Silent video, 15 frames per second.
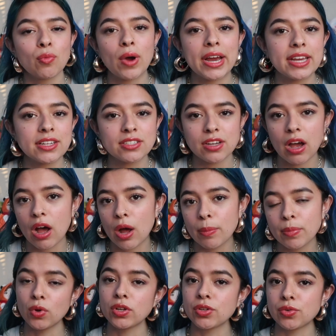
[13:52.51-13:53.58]
white
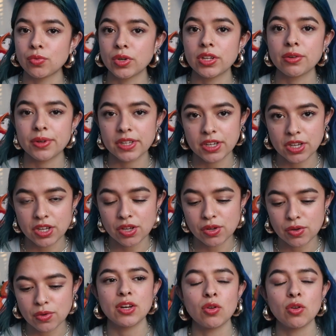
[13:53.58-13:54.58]
top will look really, really cute.